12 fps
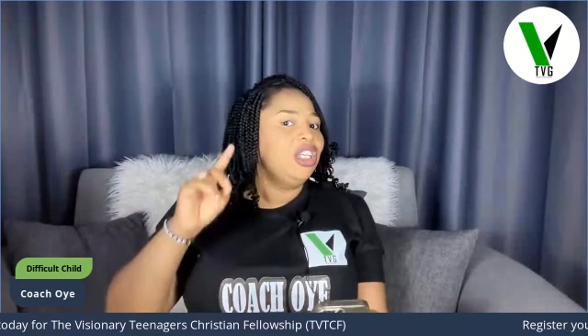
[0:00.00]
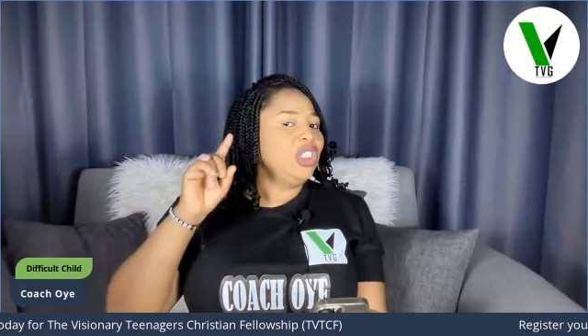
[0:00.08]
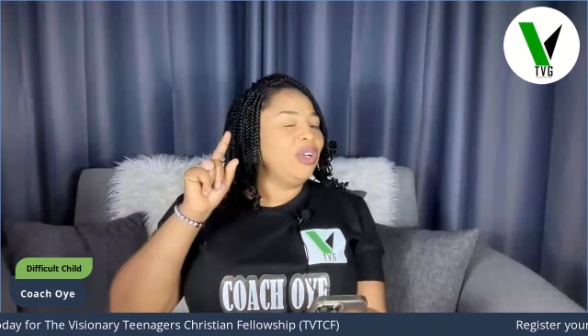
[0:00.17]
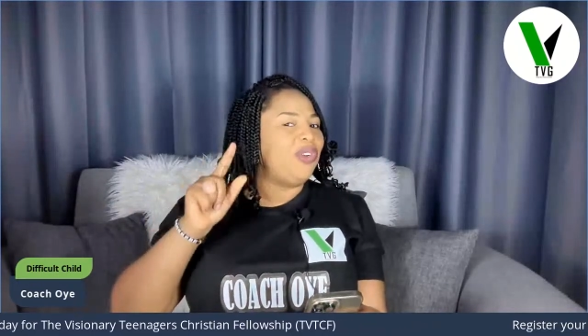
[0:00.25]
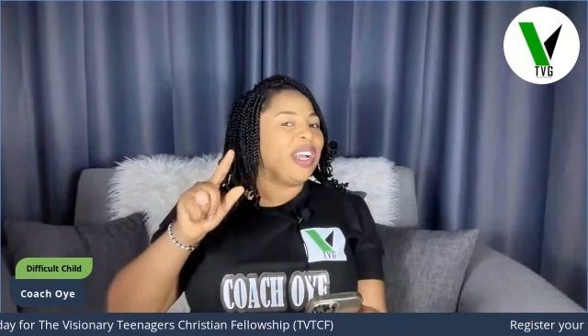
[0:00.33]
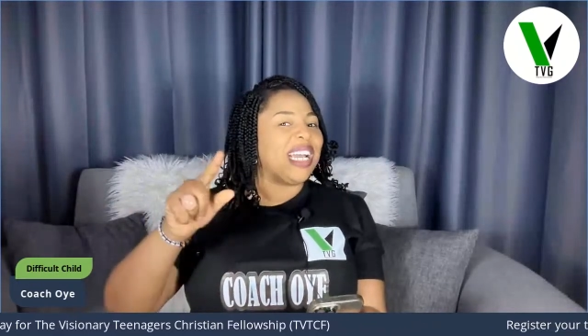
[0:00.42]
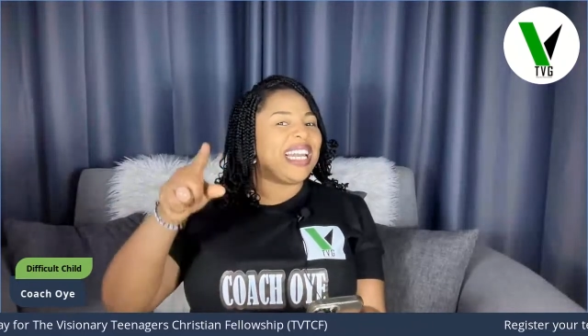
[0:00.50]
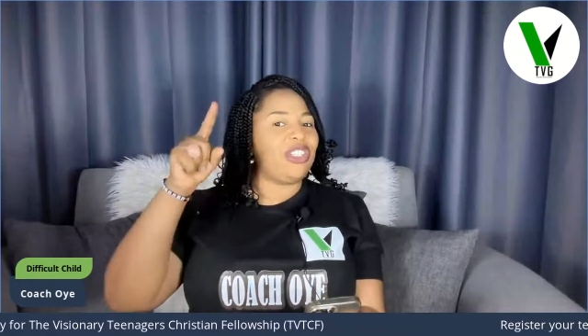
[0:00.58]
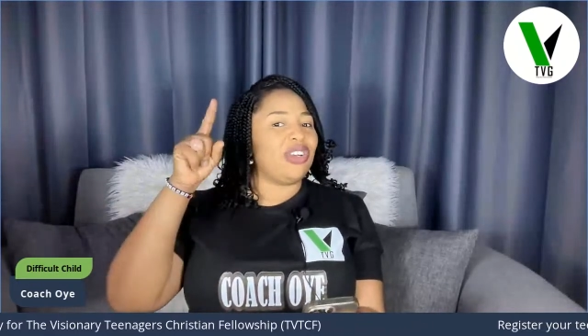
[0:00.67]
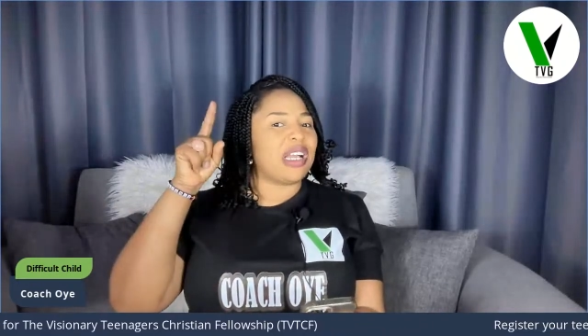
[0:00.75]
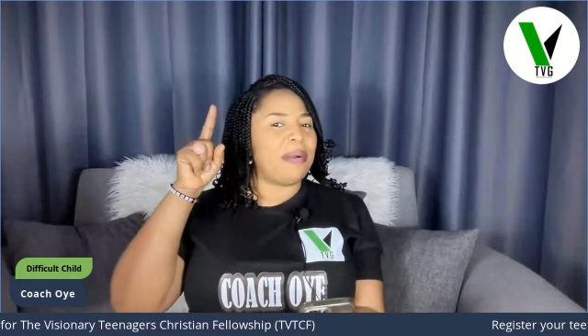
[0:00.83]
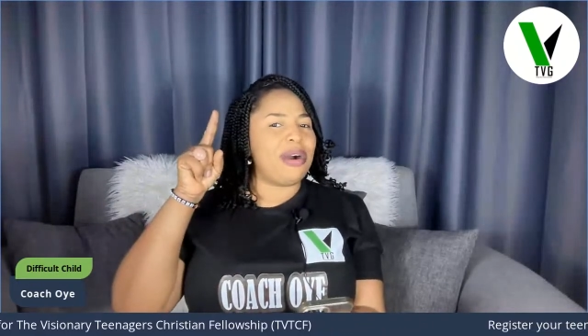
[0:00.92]
Don't forget I
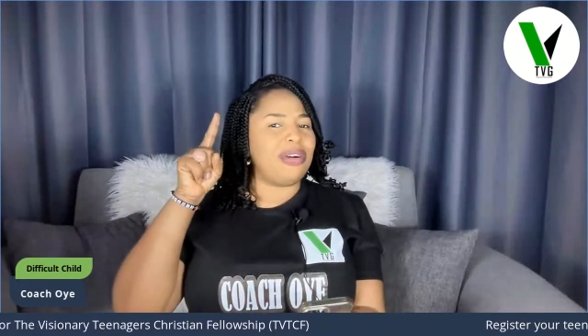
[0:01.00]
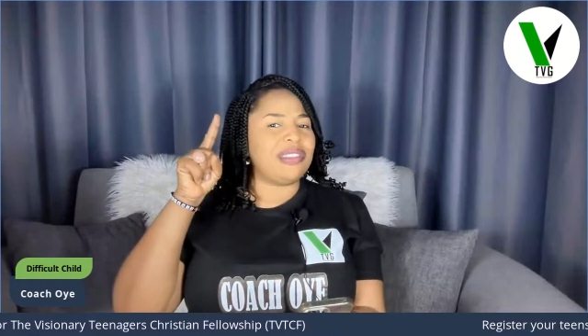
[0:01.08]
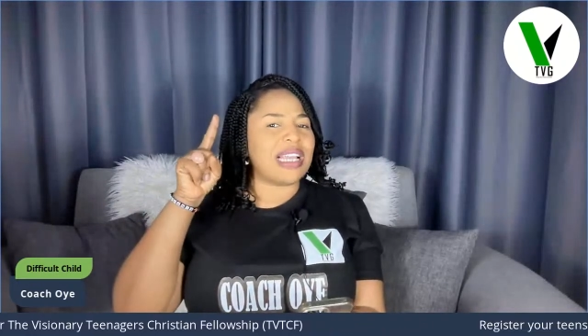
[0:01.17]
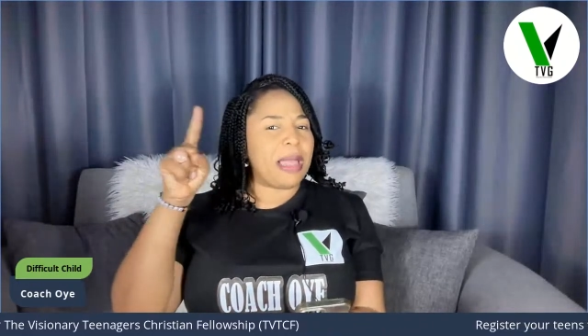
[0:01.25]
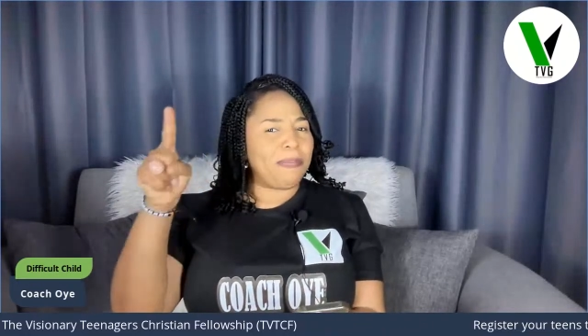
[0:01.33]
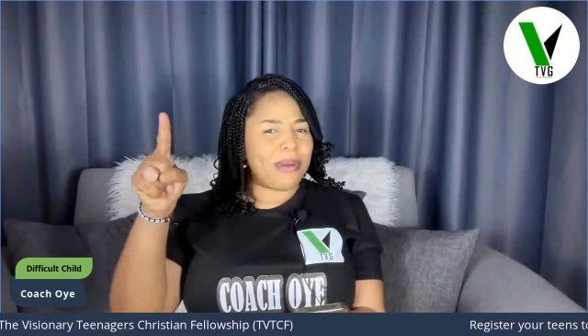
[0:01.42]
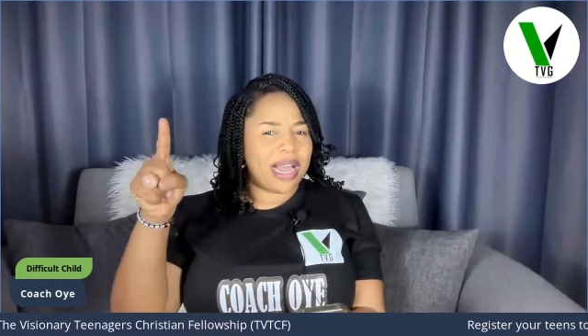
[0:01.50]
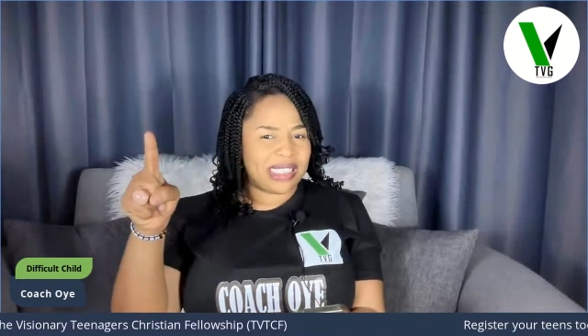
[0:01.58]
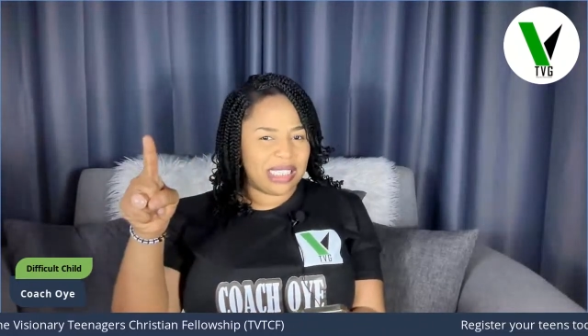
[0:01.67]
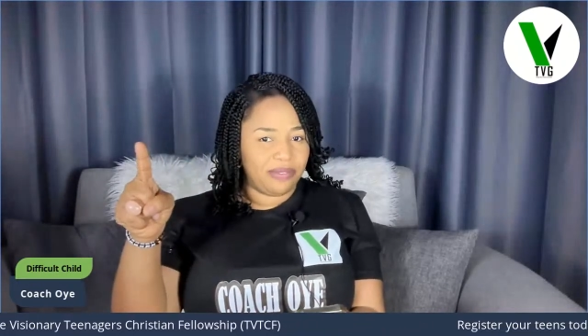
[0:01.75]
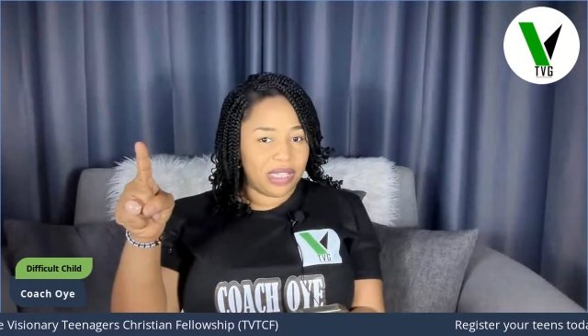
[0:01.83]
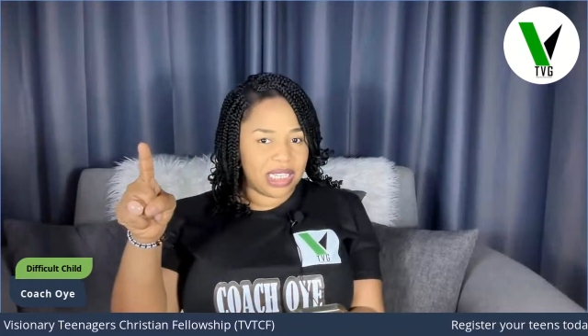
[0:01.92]
talk about
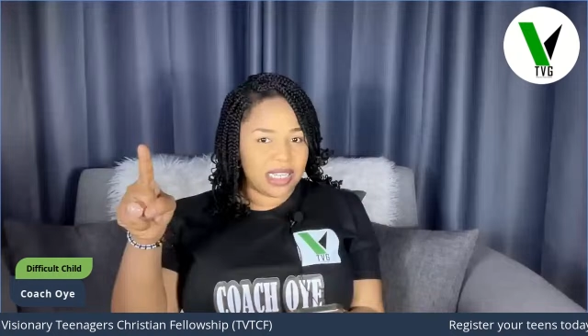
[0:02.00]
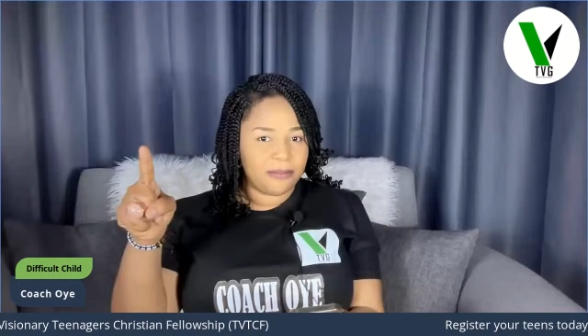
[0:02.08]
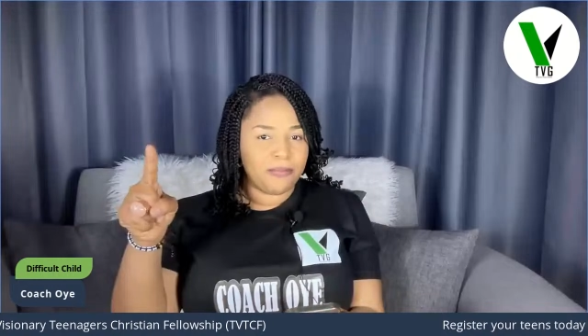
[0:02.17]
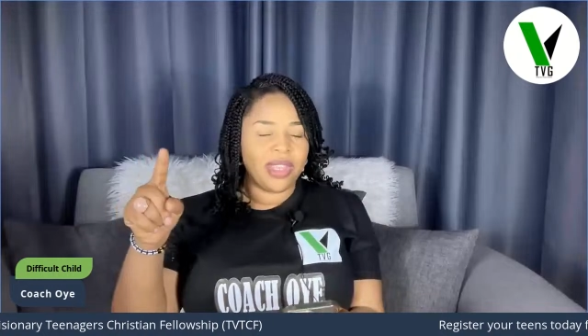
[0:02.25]
hyperactivity.